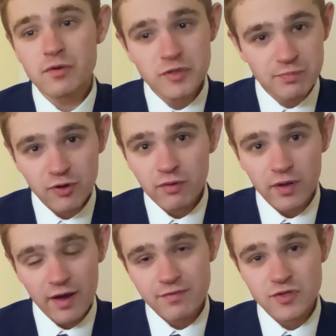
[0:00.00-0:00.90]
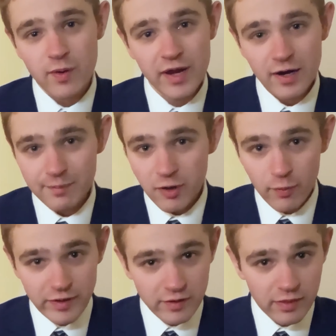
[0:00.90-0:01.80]
always pro-life, so I ended up
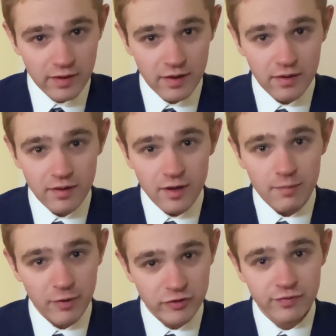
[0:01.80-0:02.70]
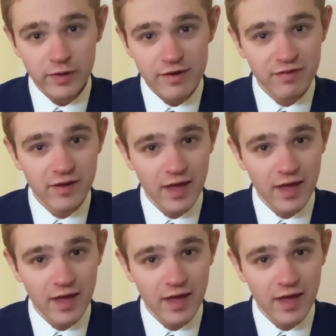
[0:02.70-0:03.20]
going to the March for Life on